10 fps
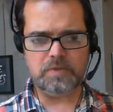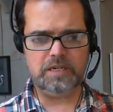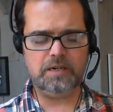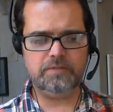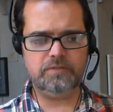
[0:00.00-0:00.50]

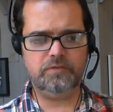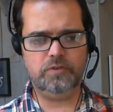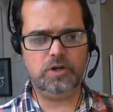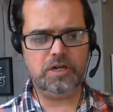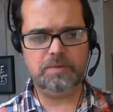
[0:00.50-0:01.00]

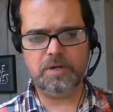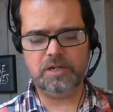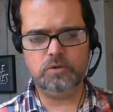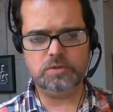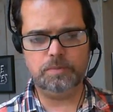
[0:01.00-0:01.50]
For
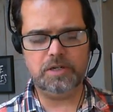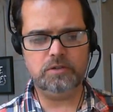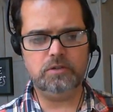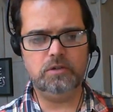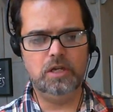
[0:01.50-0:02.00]
anybody who's a
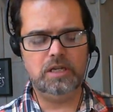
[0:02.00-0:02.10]
bundle